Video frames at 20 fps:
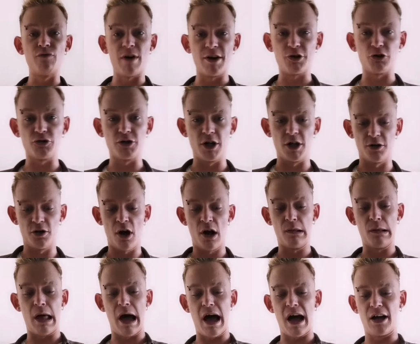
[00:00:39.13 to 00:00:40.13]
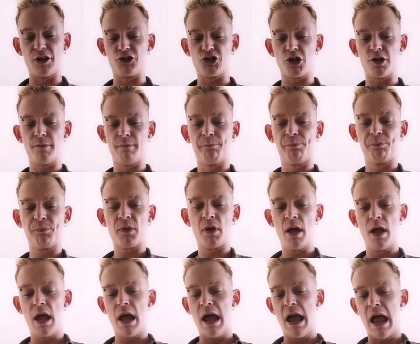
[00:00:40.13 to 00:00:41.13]
red onion, large.
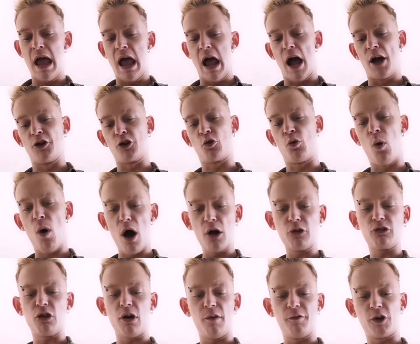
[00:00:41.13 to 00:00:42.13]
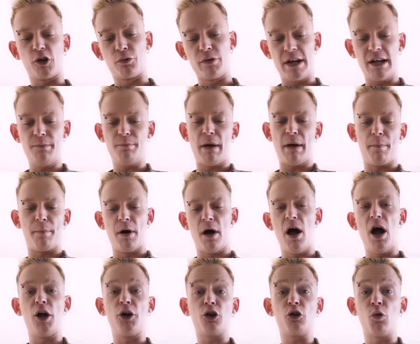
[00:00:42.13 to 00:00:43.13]
And 1/4 of a green
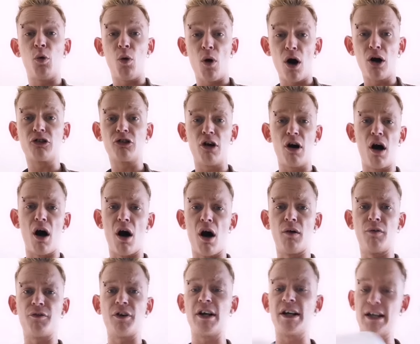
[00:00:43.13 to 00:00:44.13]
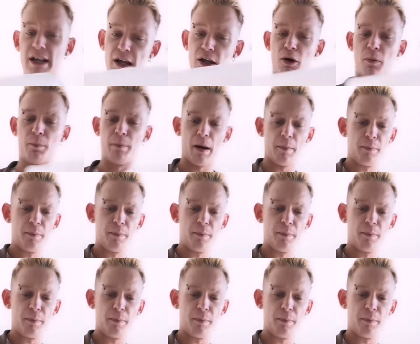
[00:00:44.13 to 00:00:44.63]
pepper and 1/4 of a yellow